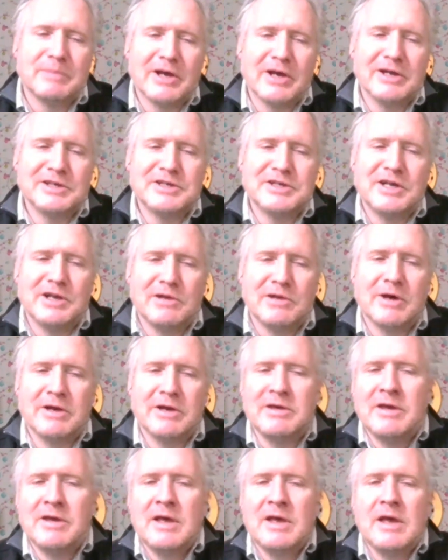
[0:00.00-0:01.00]
to buy it
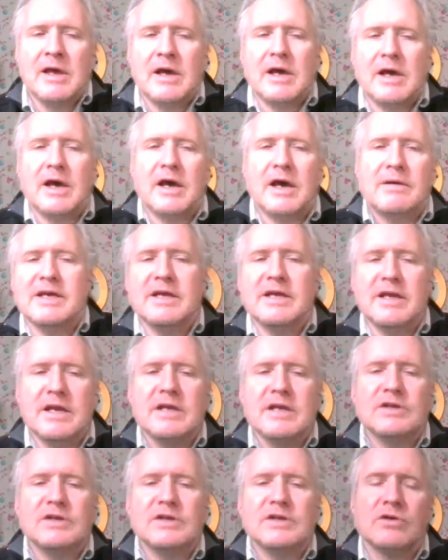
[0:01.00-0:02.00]
anyway. And
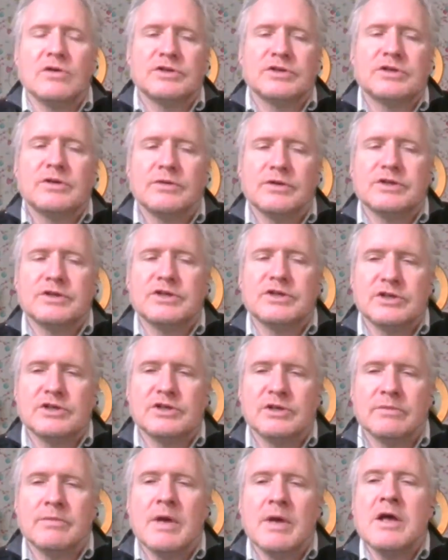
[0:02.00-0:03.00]
it is a cost on the
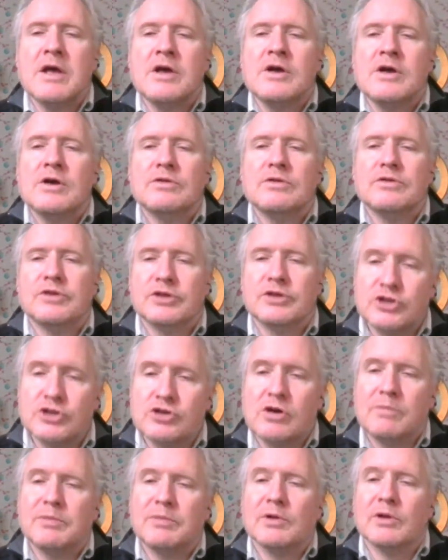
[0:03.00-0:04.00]
system. The
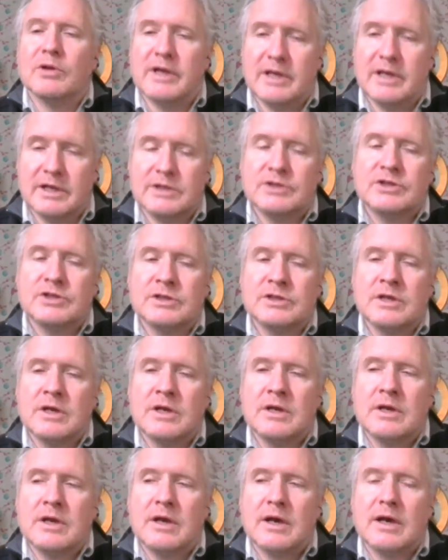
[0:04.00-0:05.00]
trouble is,
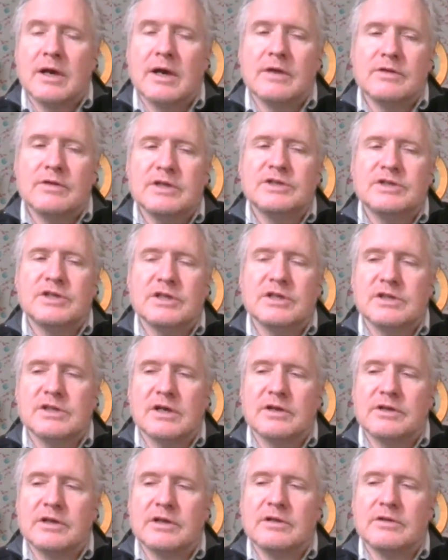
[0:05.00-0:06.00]
and this
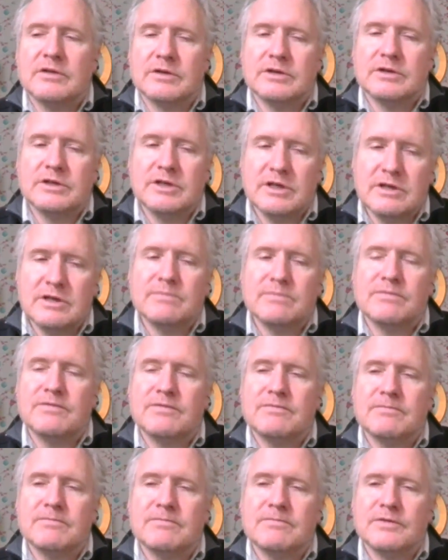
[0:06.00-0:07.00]
is, I think, the deep
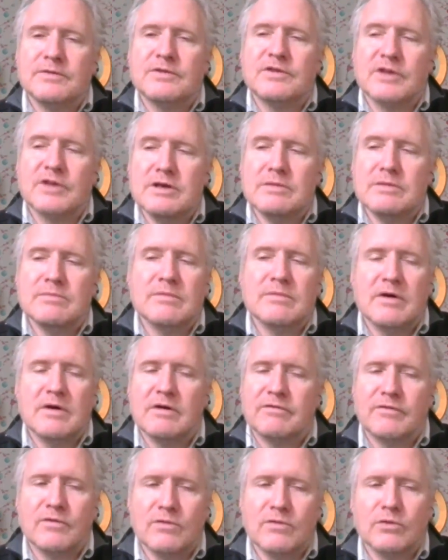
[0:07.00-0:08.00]
theme
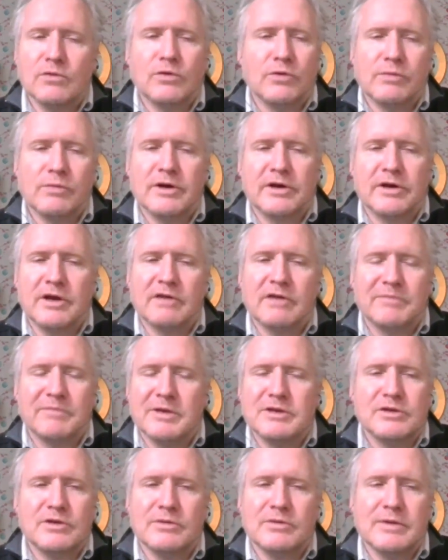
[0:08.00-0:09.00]
of all the work
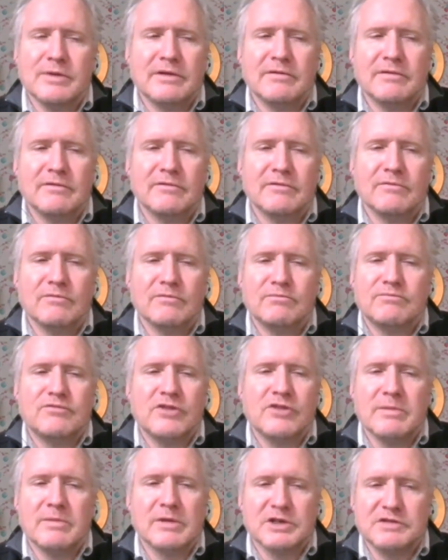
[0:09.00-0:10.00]
I've been doing
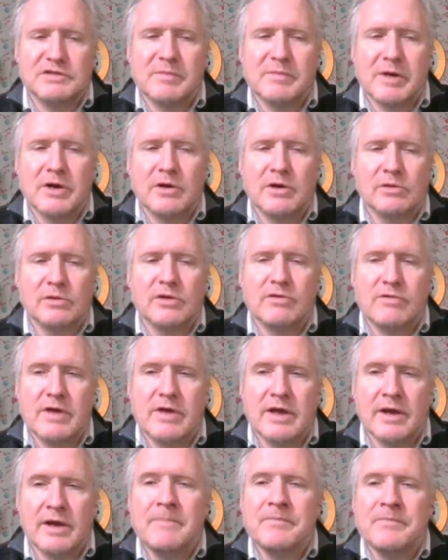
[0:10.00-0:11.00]
pretty much for my whole
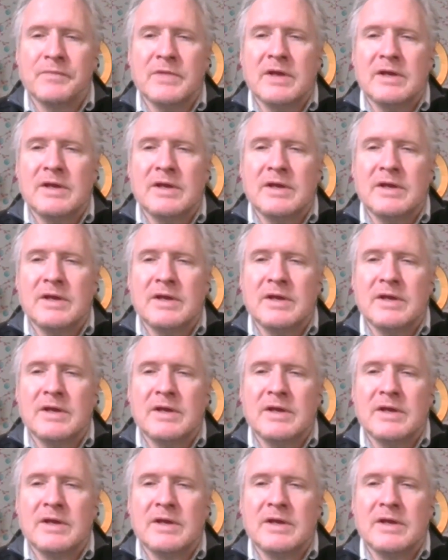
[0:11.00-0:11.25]
career,